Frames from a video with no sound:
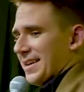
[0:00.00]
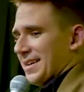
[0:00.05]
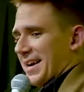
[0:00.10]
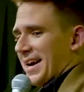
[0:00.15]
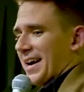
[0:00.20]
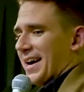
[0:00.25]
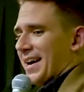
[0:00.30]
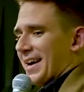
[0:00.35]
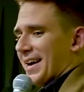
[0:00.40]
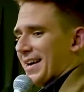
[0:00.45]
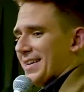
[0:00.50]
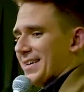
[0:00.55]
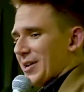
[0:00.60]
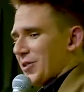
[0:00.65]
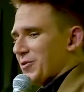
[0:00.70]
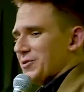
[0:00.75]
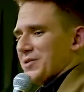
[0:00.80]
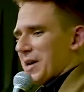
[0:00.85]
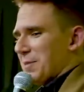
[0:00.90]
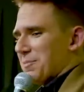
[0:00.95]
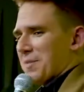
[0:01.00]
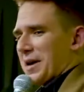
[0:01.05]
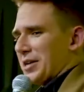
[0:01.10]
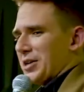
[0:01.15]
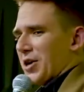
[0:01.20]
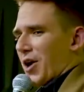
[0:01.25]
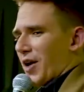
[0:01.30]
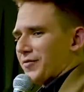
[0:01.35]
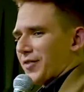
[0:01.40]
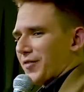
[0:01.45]
Yeah, they don't take
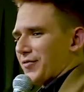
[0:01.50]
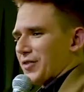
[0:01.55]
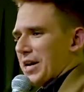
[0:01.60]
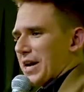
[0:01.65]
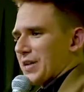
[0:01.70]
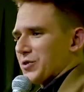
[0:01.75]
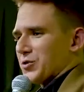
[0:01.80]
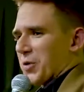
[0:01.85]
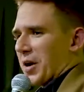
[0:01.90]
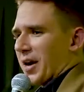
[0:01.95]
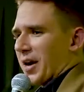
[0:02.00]
money off if you guess